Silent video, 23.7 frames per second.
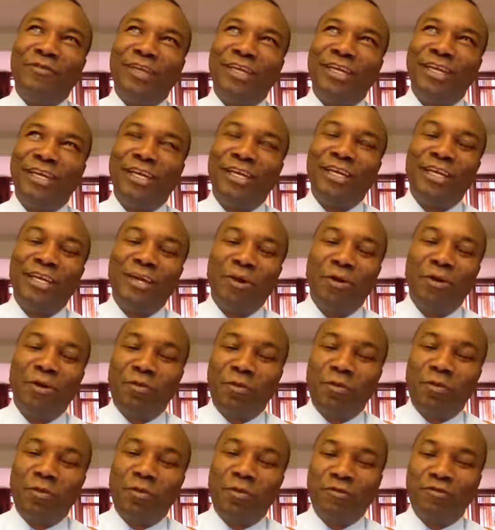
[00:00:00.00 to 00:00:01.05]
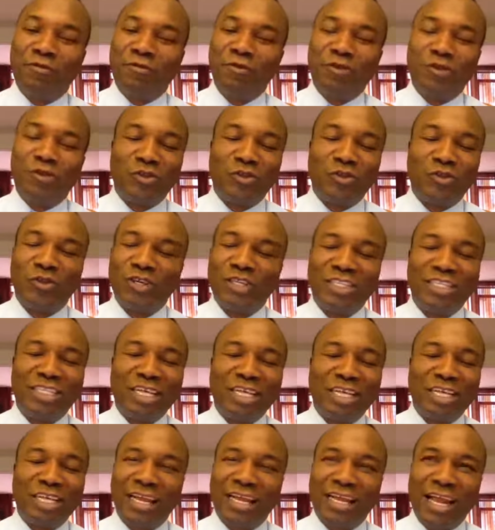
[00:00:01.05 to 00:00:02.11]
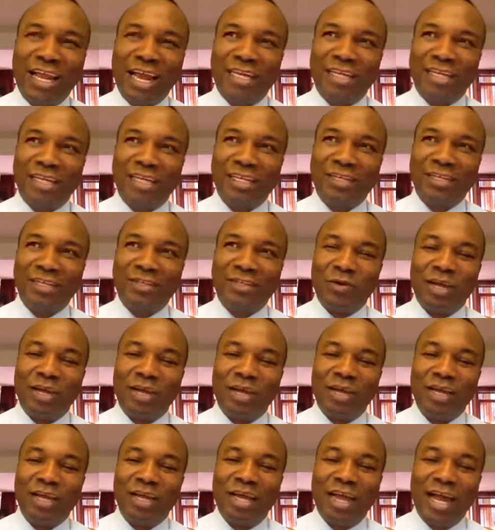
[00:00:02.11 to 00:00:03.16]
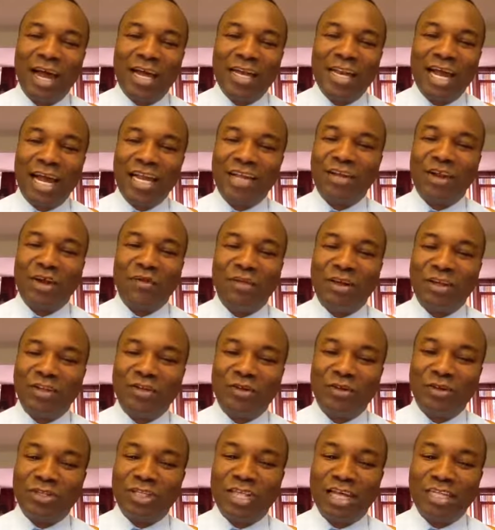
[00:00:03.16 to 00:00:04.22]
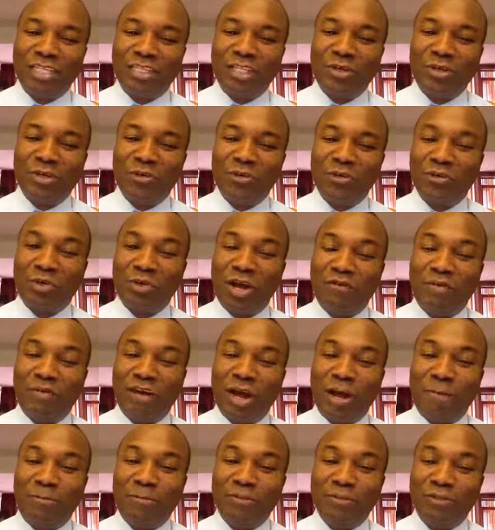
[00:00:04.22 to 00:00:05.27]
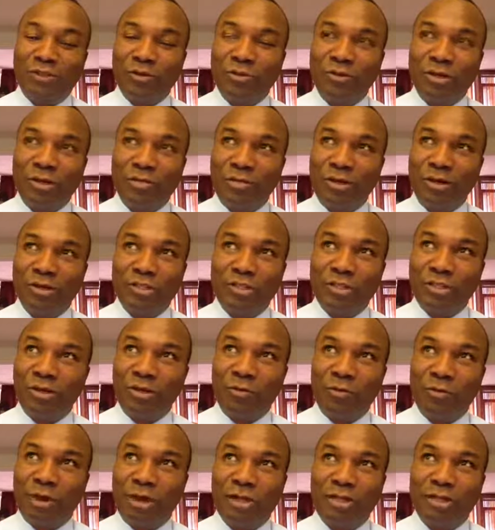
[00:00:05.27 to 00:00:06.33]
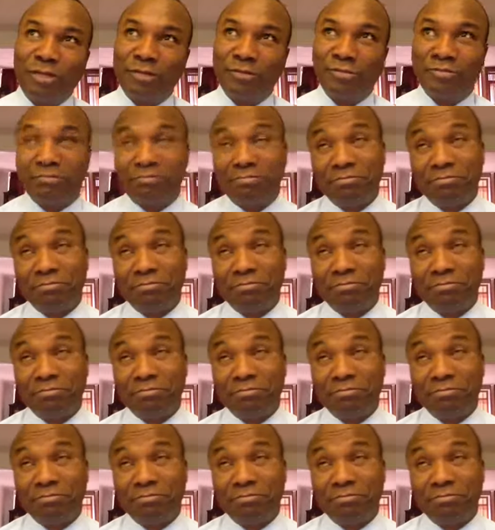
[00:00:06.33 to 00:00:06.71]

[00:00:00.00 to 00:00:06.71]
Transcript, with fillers: the wonderful stories that I like in this way. And I never thought that this would ever happen to me, but you know what?